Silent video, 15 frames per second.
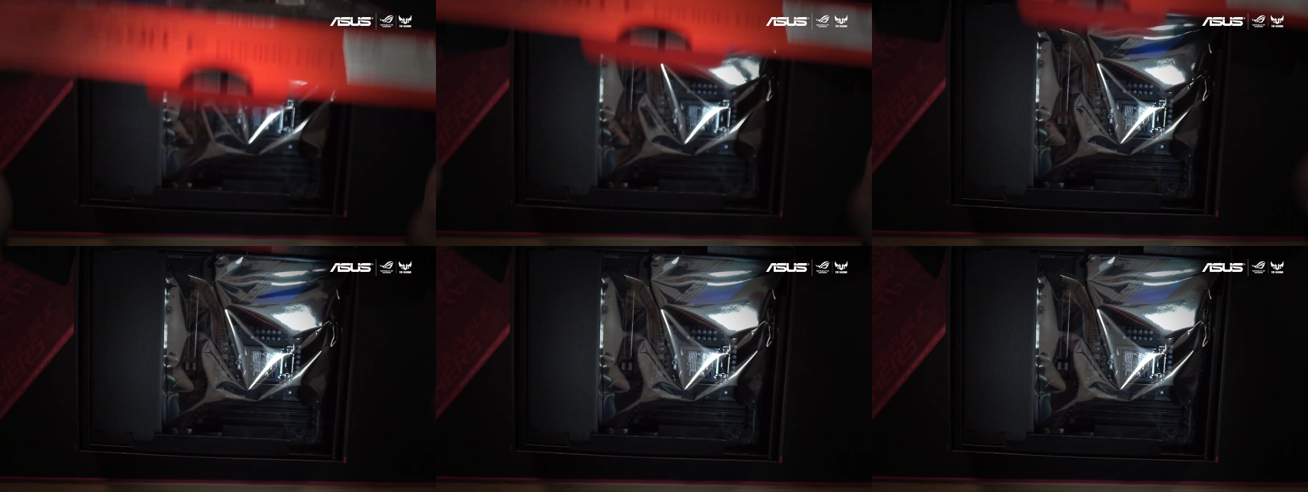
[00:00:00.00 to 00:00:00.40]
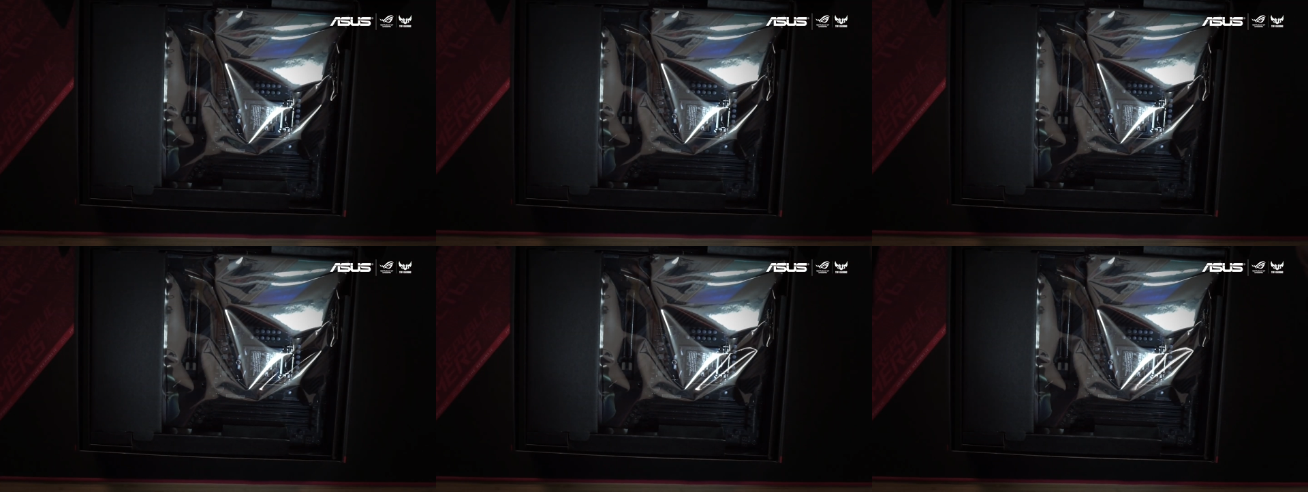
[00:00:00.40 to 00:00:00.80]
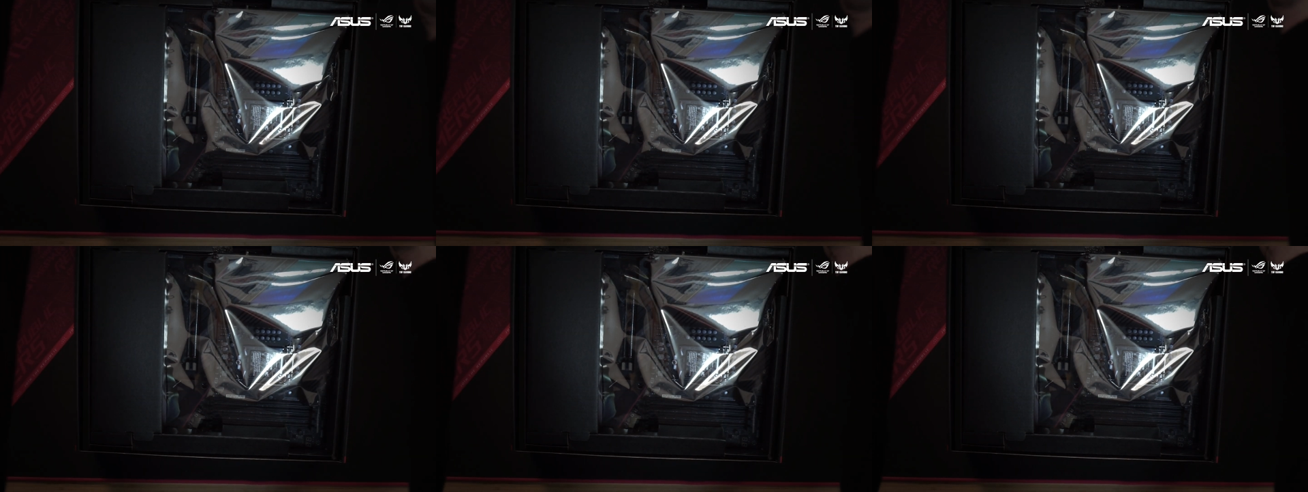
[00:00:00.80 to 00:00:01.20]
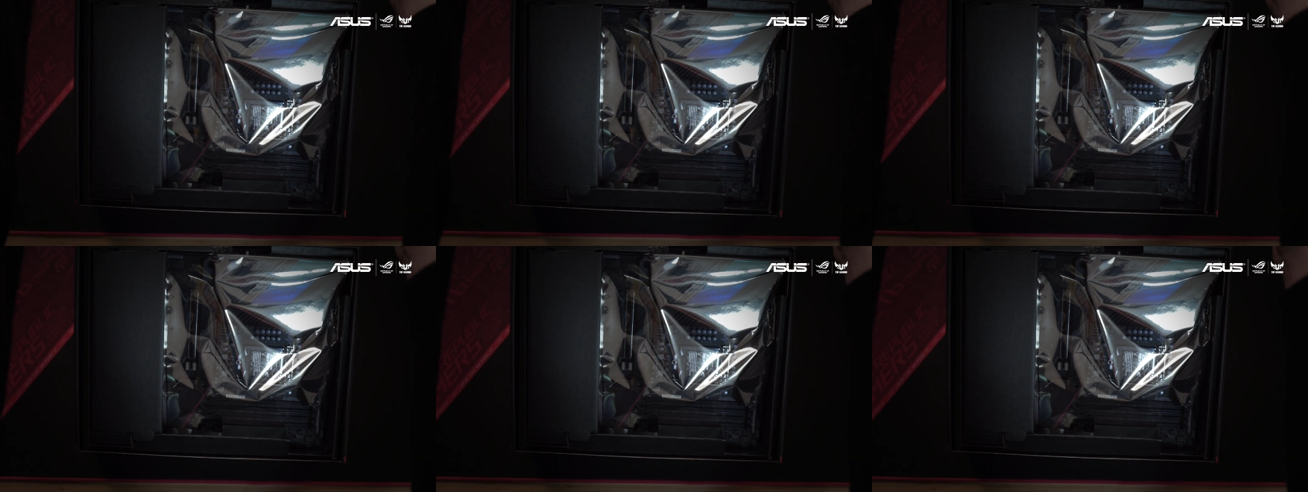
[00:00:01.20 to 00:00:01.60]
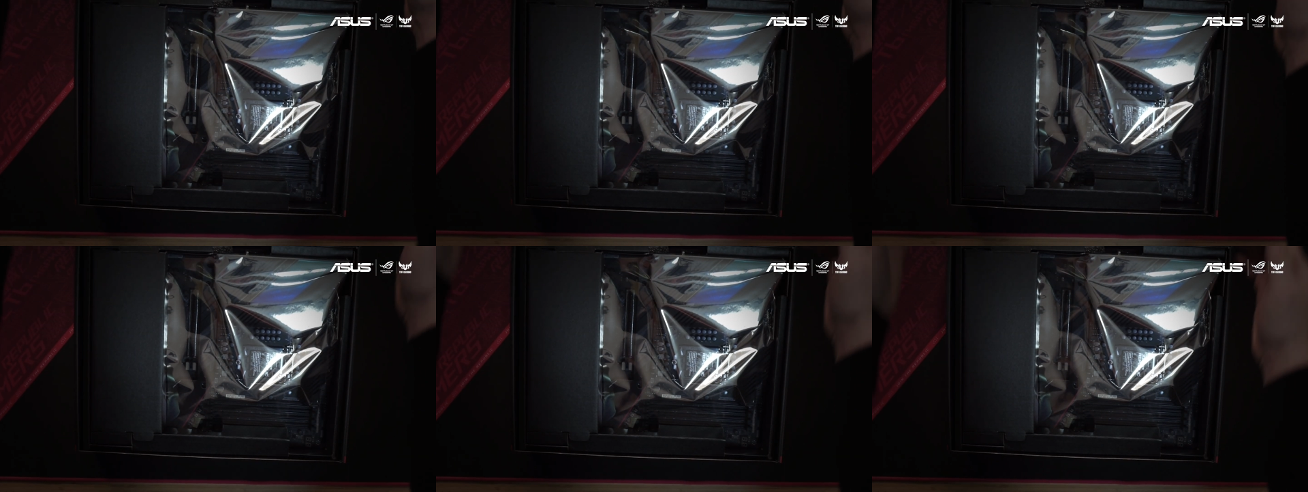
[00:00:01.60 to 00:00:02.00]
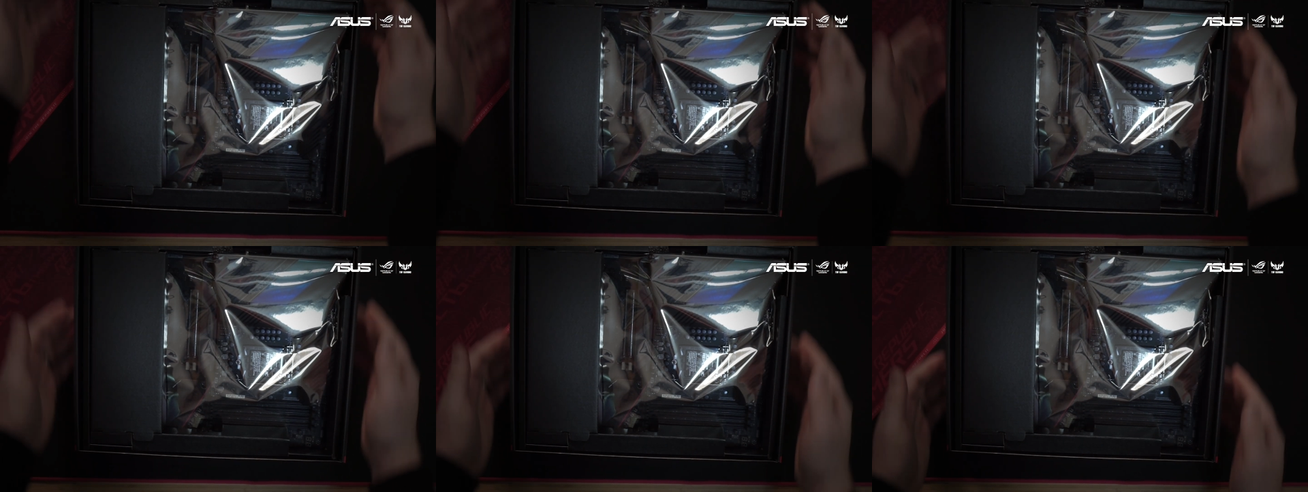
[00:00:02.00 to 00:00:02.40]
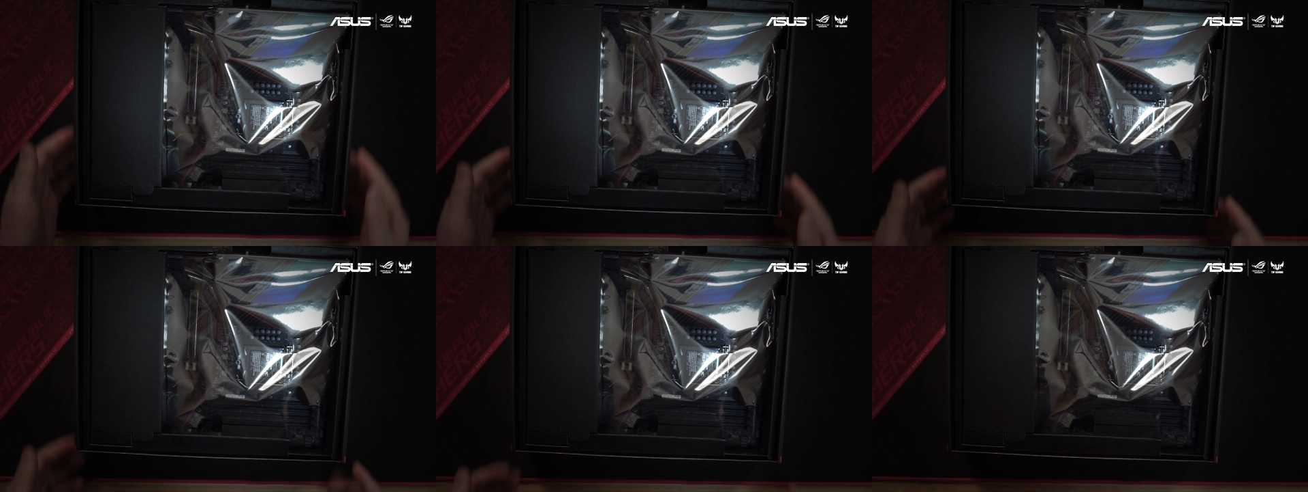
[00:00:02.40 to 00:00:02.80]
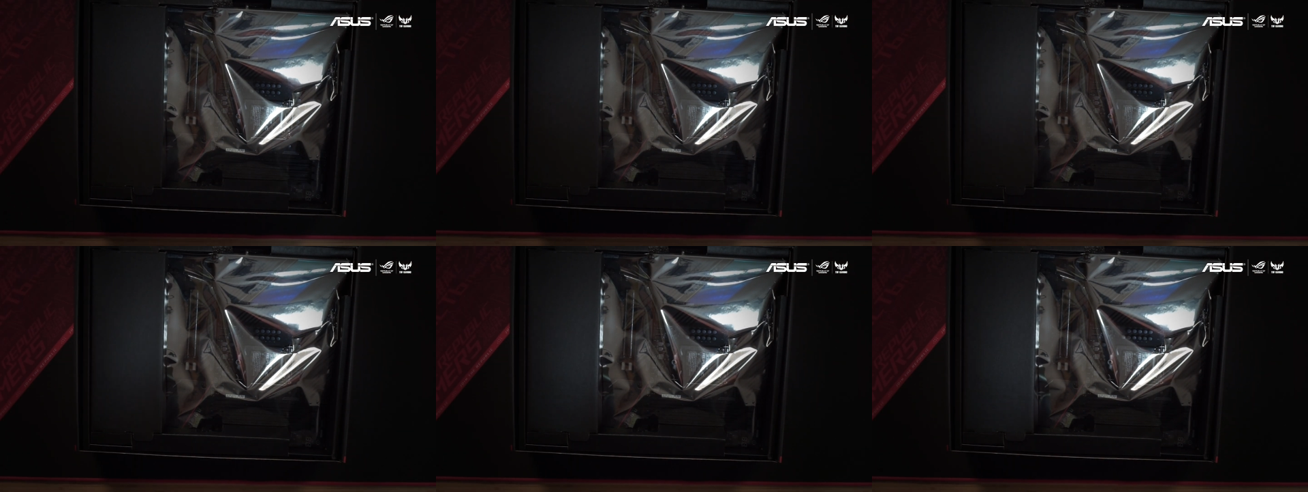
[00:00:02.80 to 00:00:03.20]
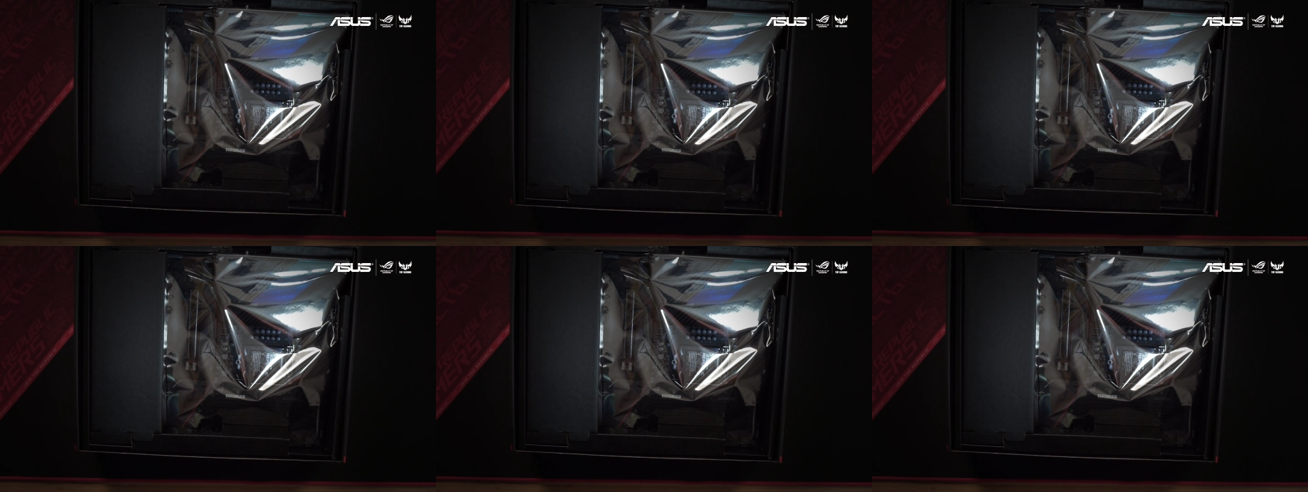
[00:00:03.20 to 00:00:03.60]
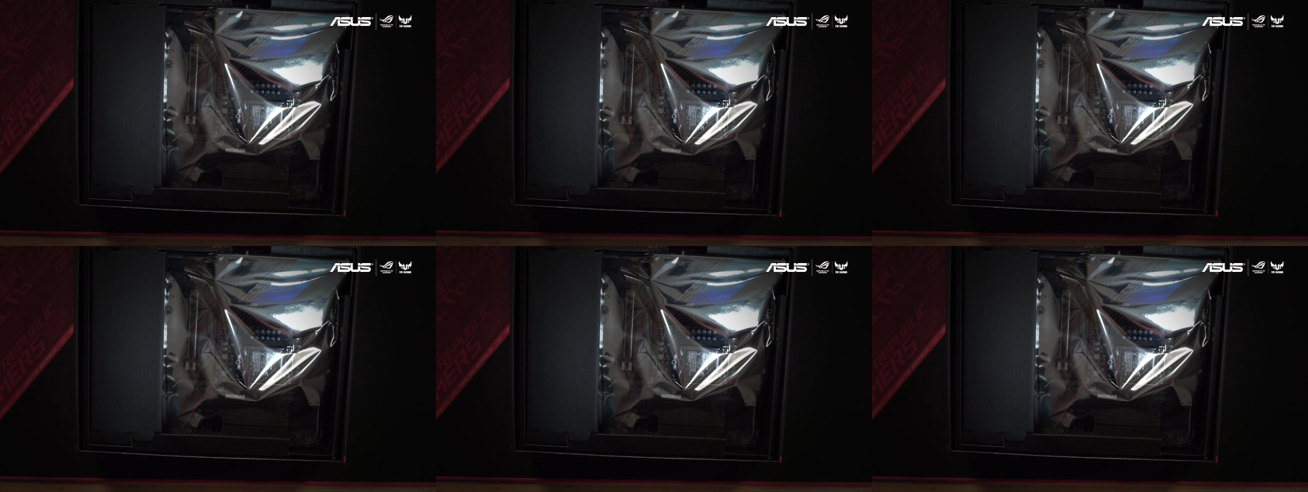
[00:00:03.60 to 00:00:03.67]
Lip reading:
Nobody's mouth can be seen.